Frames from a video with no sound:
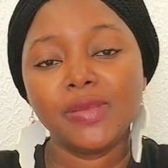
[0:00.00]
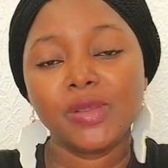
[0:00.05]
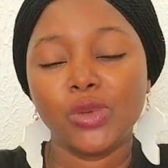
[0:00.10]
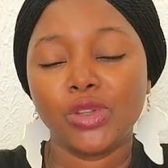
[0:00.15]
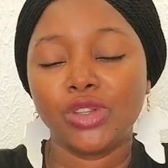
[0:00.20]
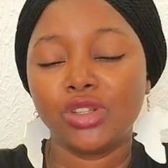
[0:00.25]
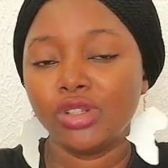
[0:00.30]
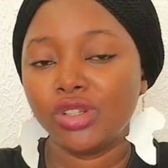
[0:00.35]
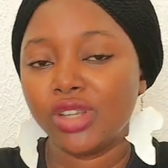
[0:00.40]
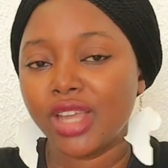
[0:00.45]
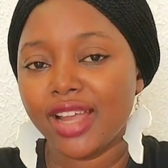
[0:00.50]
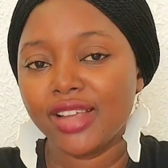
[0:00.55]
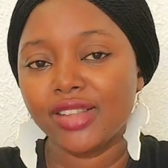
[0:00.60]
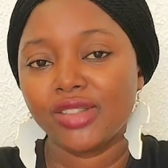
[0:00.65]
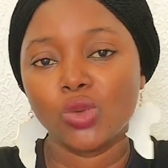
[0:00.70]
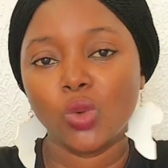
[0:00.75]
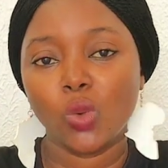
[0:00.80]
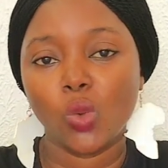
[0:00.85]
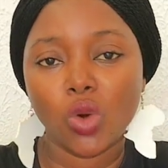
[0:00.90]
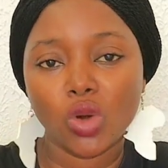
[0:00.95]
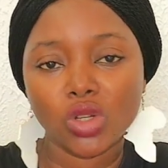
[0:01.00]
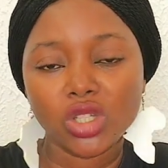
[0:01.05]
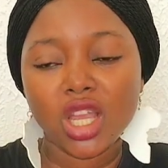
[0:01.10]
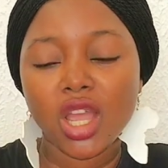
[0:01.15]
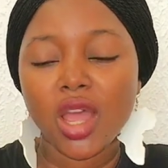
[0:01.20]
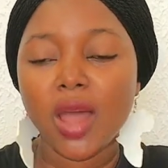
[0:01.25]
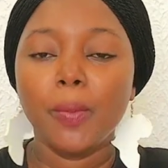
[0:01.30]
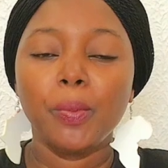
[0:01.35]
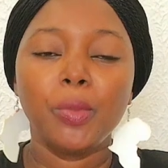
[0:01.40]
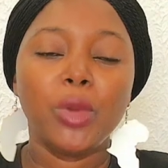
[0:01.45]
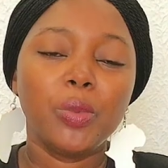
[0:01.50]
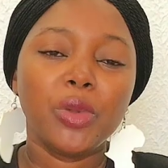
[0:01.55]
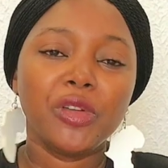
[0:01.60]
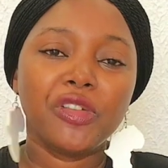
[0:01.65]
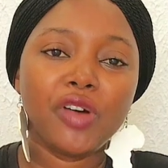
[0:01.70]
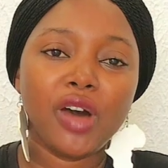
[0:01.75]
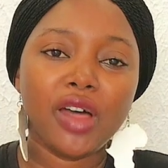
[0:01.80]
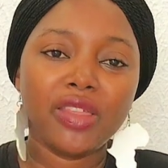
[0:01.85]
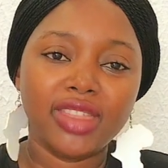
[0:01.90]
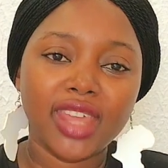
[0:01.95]
the citizens of ghana
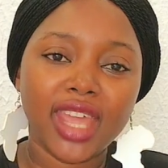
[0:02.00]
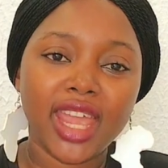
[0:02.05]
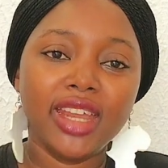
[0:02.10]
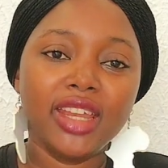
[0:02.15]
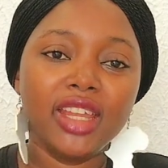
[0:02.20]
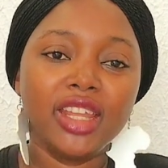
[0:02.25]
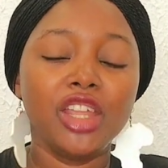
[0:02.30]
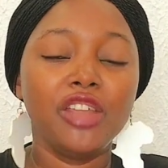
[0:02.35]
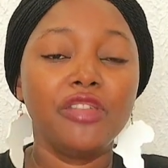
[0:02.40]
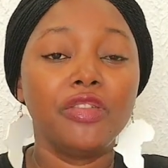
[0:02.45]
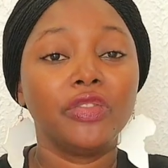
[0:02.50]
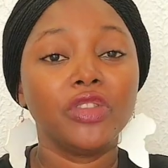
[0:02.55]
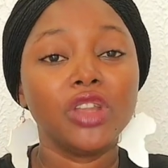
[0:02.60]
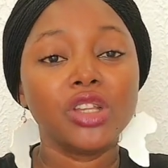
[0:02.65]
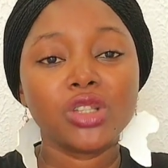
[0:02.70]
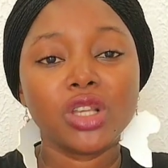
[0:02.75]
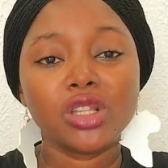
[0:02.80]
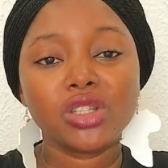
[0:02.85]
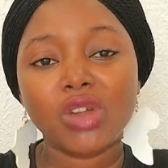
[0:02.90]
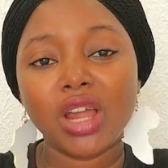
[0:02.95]
they are saving the lives